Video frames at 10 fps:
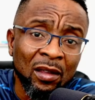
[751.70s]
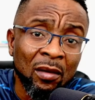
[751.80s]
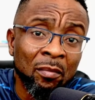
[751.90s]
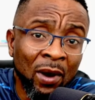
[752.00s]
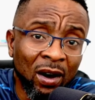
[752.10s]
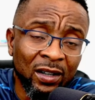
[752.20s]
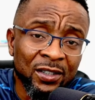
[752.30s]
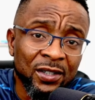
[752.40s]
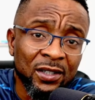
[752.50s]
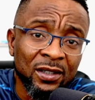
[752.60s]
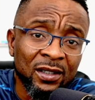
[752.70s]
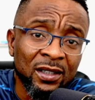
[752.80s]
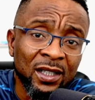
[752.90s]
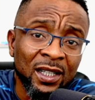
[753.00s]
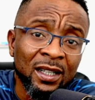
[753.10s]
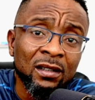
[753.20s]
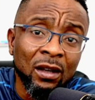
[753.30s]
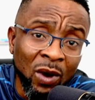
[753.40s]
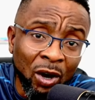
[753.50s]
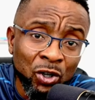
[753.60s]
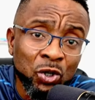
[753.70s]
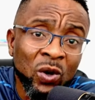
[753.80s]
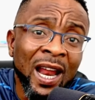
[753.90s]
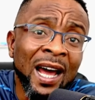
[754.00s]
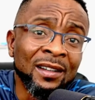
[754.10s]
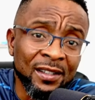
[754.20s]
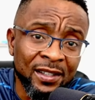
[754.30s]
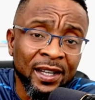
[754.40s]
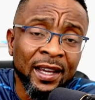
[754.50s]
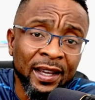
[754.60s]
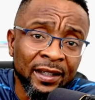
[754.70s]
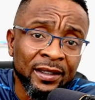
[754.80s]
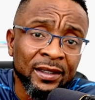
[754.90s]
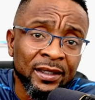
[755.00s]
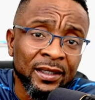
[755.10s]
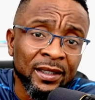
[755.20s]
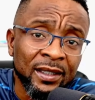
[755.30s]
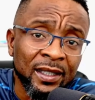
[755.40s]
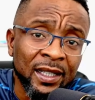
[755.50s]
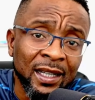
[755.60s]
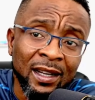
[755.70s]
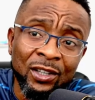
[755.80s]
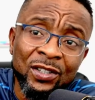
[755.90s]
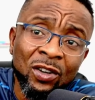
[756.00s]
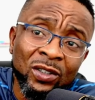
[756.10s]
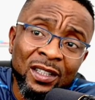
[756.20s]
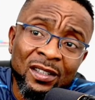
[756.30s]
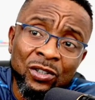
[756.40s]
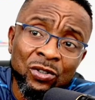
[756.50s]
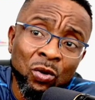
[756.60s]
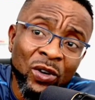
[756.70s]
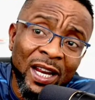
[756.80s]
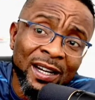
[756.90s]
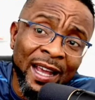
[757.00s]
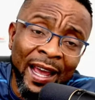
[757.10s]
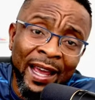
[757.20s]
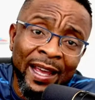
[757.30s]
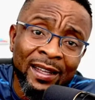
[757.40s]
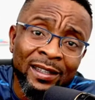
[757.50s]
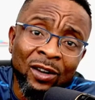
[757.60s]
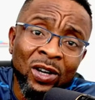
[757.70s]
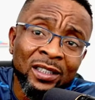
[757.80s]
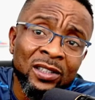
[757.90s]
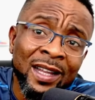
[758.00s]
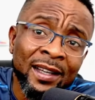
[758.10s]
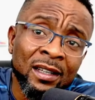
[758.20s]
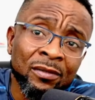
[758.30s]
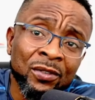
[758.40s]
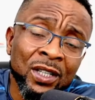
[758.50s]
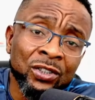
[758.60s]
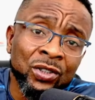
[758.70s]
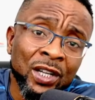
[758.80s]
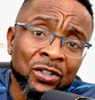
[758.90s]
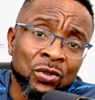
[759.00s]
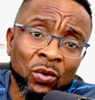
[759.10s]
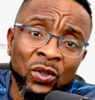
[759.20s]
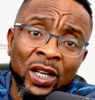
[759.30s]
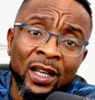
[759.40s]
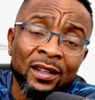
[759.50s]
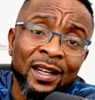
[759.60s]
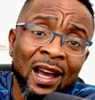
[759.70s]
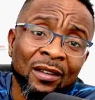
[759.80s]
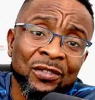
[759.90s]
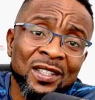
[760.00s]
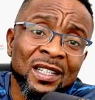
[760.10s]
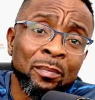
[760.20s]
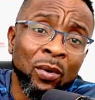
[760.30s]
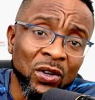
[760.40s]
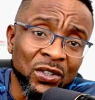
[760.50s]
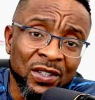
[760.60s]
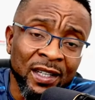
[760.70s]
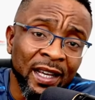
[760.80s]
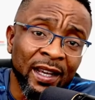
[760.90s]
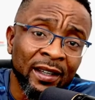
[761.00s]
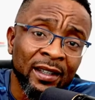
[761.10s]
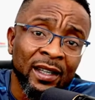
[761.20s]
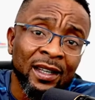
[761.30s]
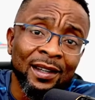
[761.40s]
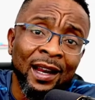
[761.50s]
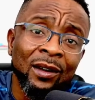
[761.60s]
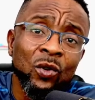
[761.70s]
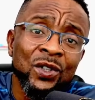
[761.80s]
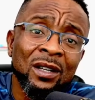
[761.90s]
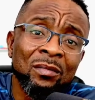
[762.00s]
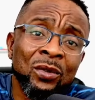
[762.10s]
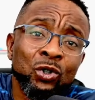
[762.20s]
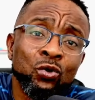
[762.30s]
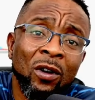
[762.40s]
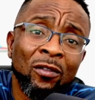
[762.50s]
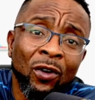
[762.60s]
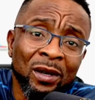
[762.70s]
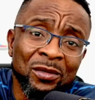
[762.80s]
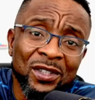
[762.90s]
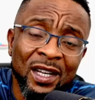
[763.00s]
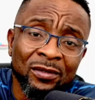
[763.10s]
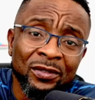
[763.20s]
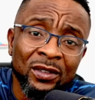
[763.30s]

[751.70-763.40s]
But there were also lands there. Now you see all this zone area, they call it Lekki Free Trade Zone. They have seaports there. Dangote built one for himself.